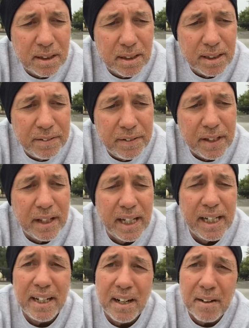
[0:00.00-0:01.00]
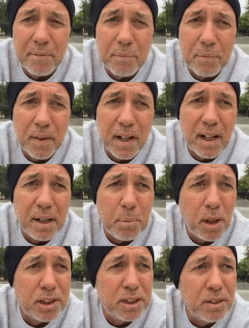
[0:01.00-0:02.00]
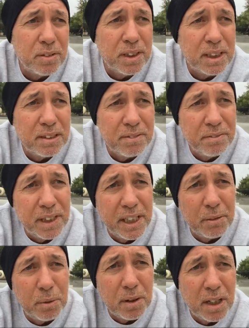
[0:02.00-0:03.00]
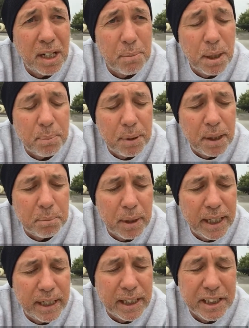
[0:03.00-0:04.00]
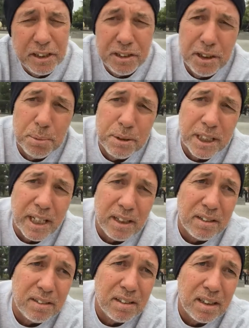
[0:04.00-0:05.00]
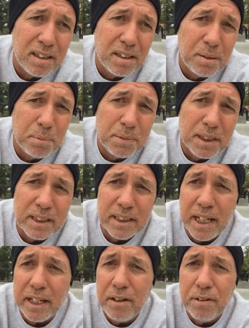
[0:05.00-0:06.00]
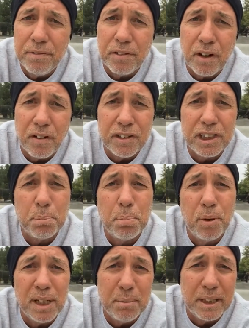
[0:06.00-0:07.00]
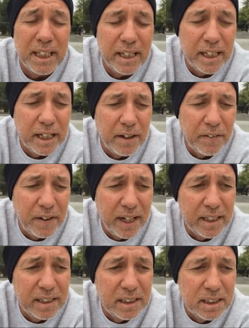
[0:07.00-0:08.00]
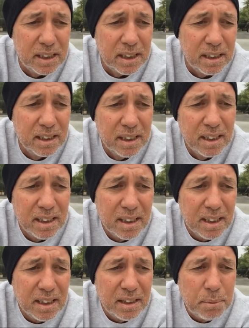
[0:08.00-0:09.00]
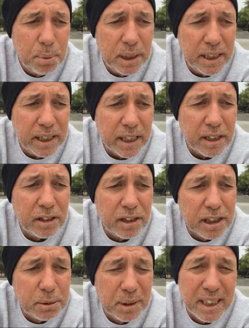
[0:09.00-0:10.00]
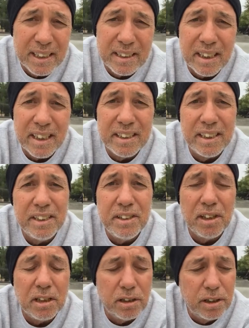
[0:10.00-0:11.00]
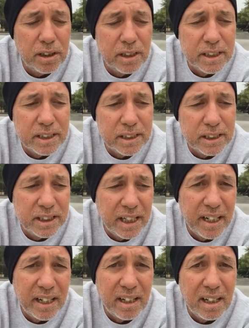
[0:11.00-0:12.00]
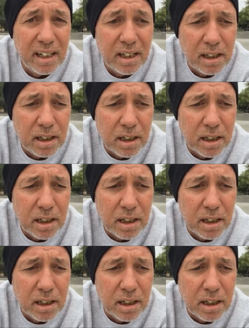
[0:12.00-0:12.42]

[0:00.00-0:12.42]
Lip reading: leaving that, I'm also, this video will come up on my YouTube channel. Just thank you for all the support I've been getting on that. It's been an encouragement to continue to learn and to share.